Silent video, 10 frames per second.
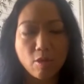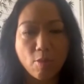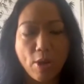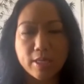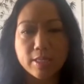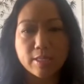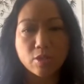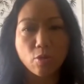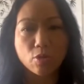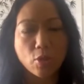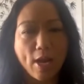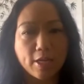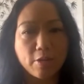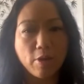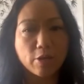our practice is Coastal
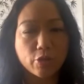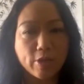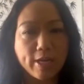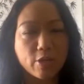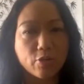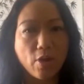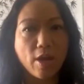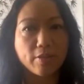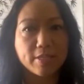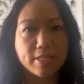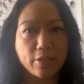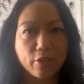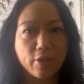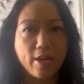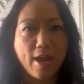Acupuncture and Natural Health
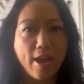Center,